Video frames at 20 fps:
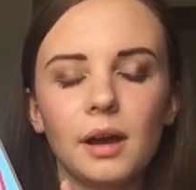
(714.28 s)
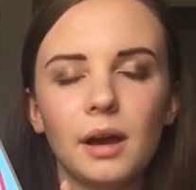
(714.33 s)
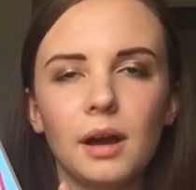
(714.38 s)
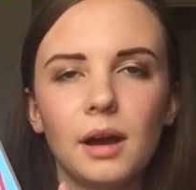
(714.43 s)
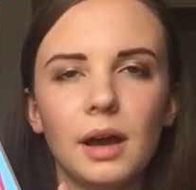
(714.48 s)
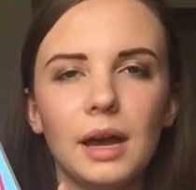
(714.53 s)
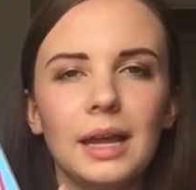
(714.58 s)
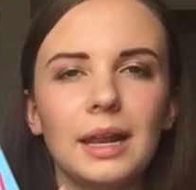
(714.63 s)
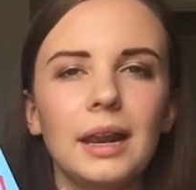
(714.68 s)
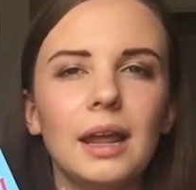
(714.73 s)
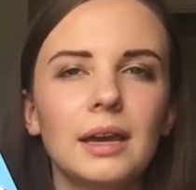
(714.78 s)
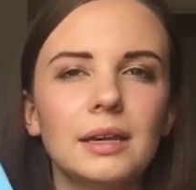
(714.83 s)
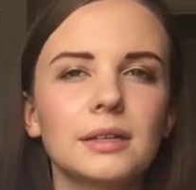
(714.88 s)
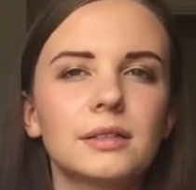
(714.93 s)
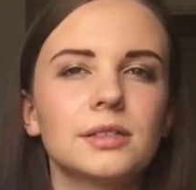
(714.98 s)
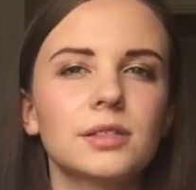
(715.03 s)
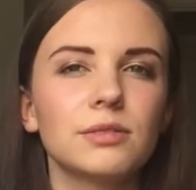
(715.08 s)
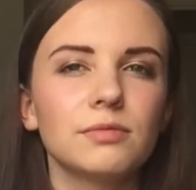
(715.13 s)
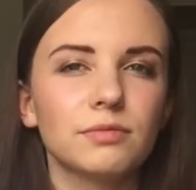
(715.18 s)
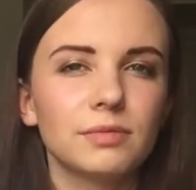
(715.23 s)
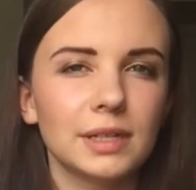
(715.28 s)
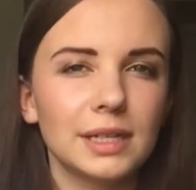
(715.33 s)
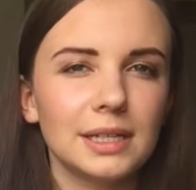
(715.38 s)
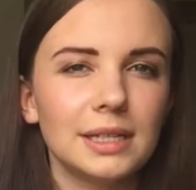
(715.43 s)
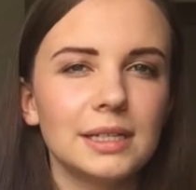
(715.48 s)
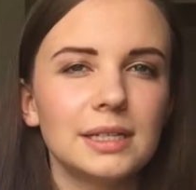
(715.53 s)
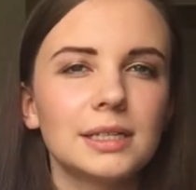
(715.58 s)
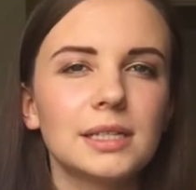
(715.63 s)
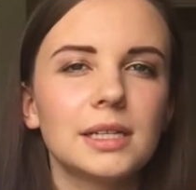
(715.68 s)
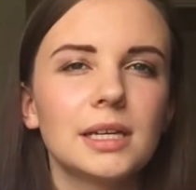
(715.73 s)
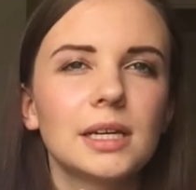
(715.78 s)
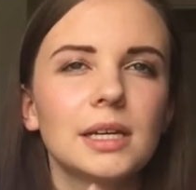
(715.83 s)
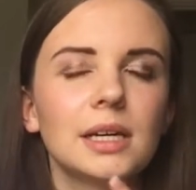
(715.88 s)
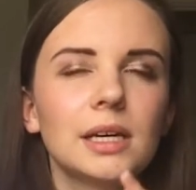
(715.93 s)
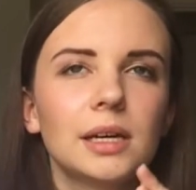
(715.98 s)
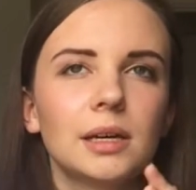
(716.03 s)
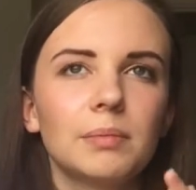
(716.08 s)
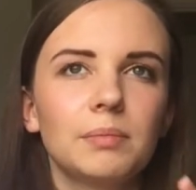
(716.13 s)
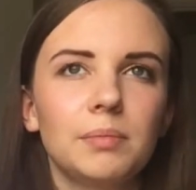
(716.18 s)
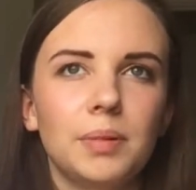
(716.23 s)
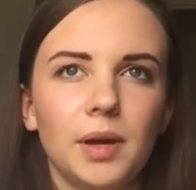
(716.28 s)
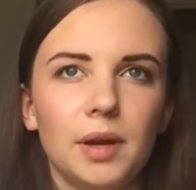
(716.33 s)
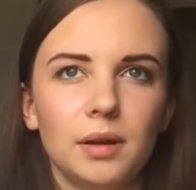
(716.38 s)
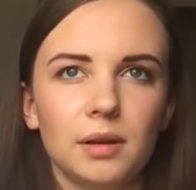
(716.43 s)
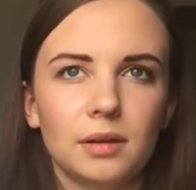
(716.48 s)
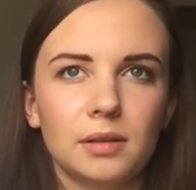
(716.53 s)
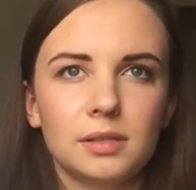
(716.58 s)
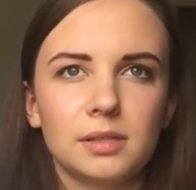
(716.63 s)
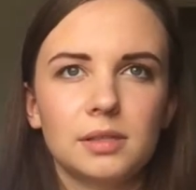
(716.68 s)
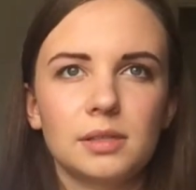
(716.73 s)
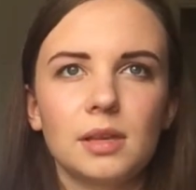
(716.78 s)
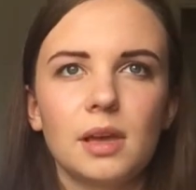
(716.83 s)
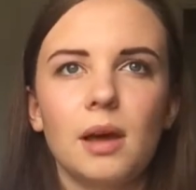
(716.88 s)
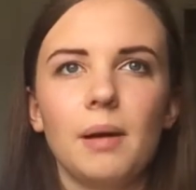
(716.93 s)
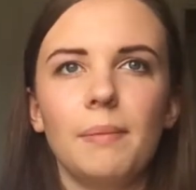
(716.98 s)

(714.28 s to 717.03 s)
I like to read books